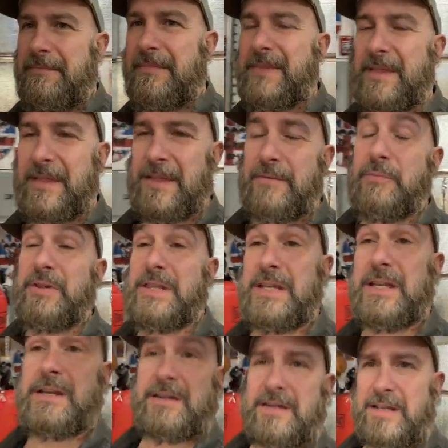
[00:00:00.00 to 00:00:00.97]
with
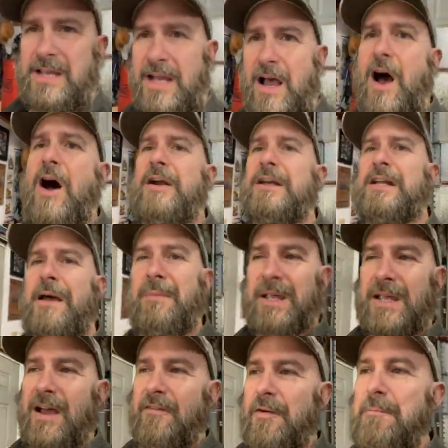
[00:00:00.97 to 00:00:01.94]
the
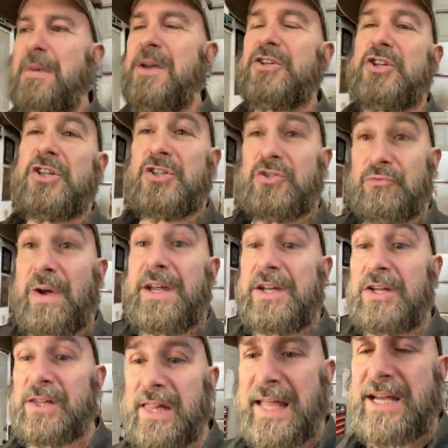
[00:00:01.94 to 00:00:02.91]
oncoming of emissions
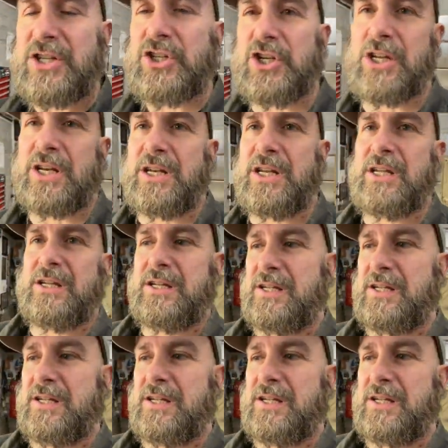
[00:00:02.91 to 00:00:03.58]
regulation,